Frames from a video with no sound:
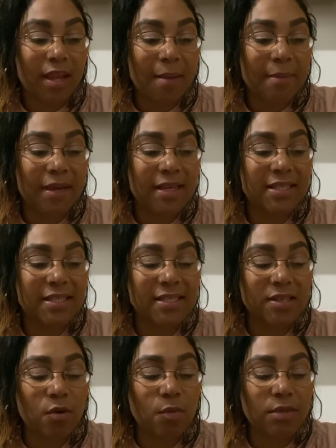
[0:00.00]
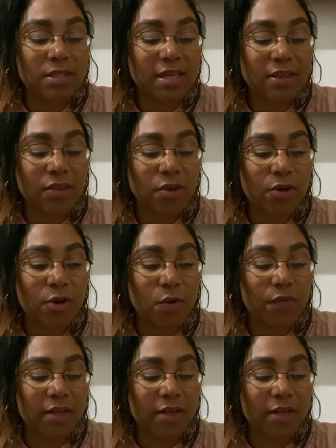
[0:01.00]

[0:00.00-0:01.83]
Because it's almost 10:30 over